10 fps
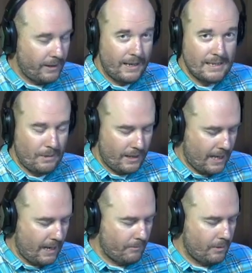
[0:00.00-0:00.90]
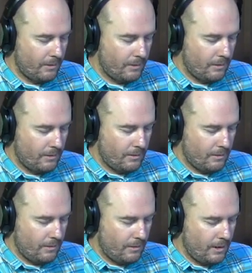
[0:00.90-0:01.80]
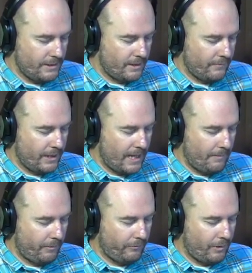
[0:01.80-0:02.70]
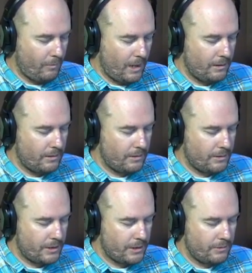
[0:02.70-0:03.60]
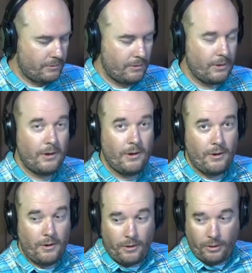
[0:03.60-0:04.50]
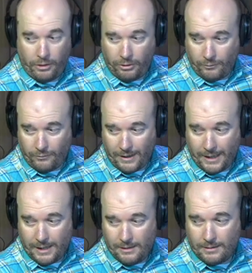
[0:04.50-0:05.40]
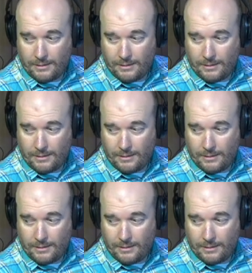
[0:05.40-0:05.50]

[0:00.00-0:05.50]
There's my gap. All right, so I've got a gap of 3. 1, 2, 3.